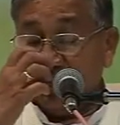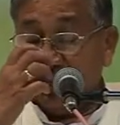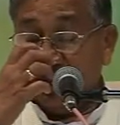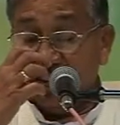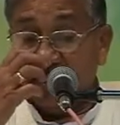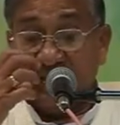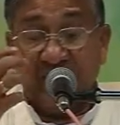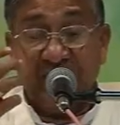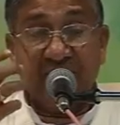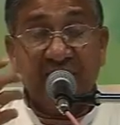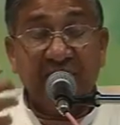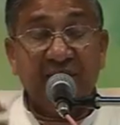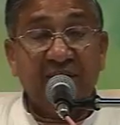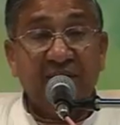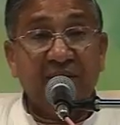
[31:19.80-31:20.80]
But that
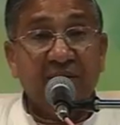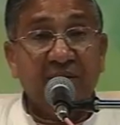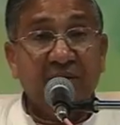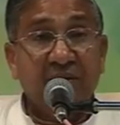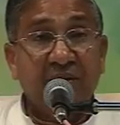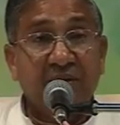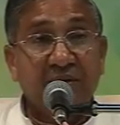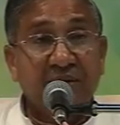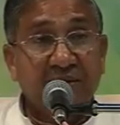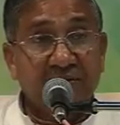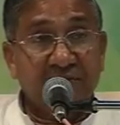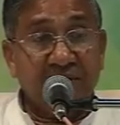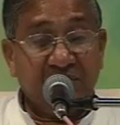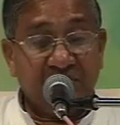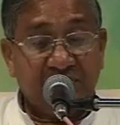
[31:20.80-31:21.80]
day
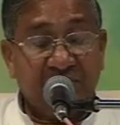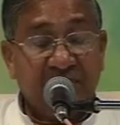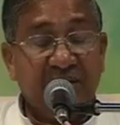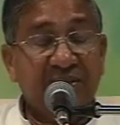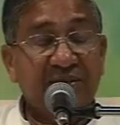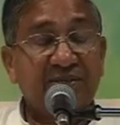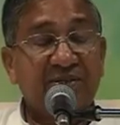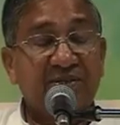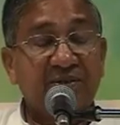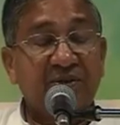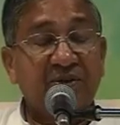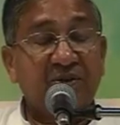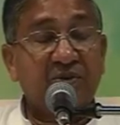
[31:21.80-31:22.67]
just as